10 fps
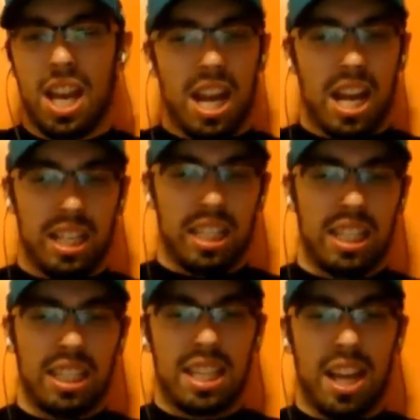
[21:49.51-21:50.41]
and
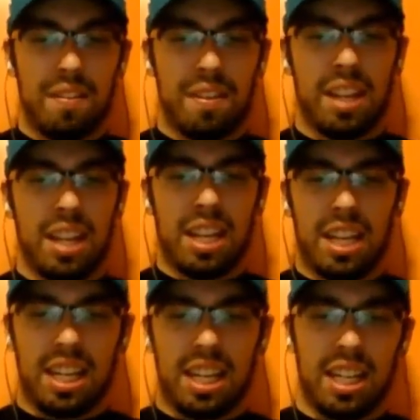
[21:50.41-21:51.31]
he's having
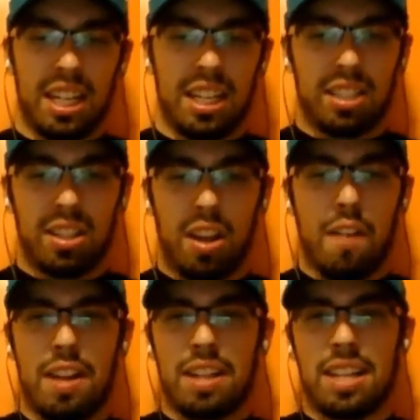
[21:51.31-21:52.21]
a
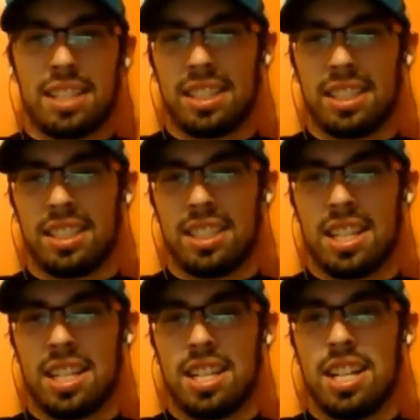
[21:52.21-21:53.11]
fantastic
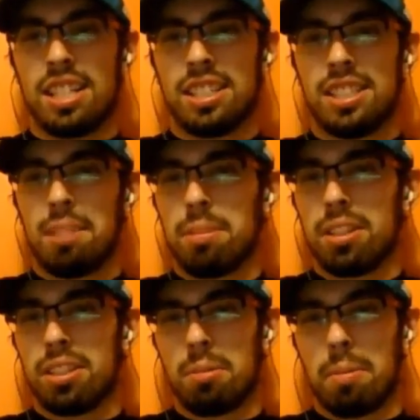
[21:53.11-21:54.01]
season, similar
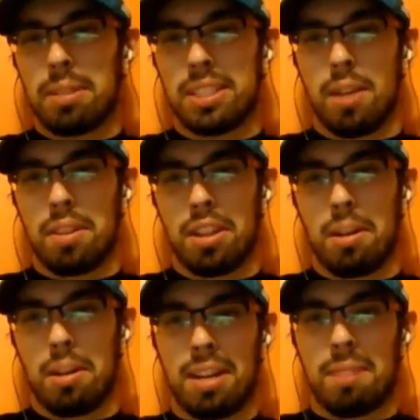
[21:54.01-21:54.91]
to what we saw with our
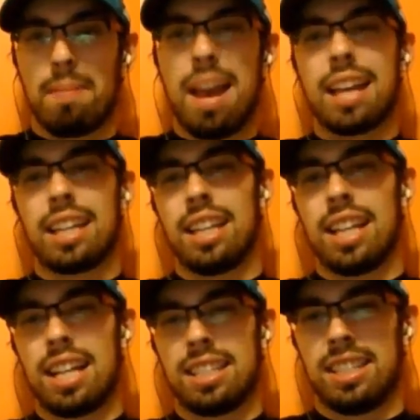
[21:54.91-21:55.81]
buddy Mackey
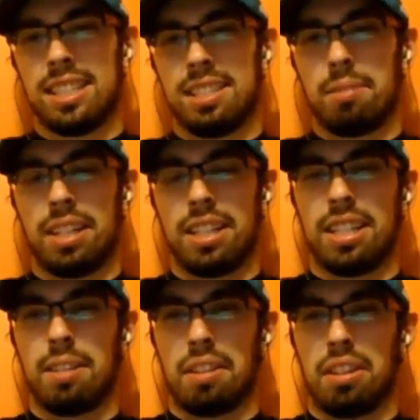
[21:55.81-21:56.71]
last season when he
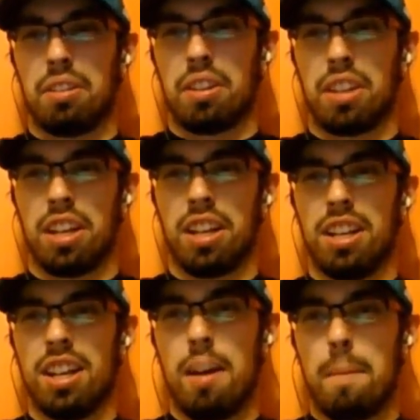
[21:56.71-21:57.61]
did that with Utica,
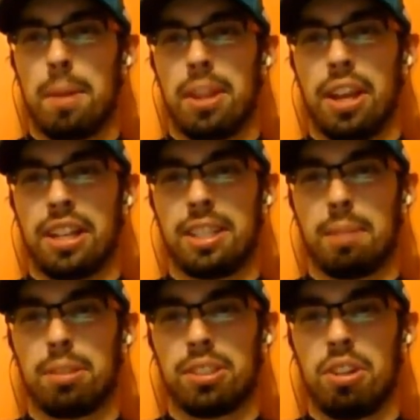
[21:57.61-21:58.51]
but
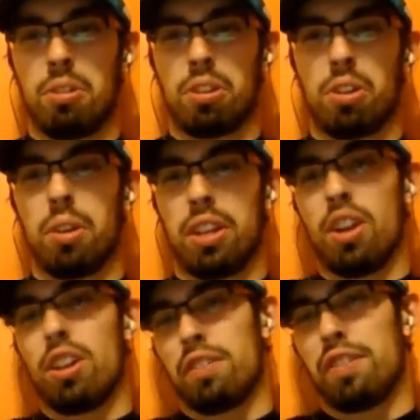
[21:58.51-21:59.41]
except there's no goalie
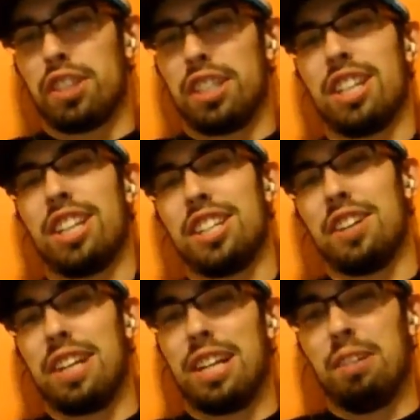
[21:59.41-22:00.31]
controversy in
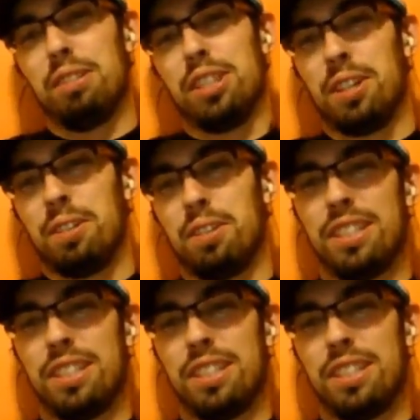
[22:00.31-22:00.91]
Ontario, so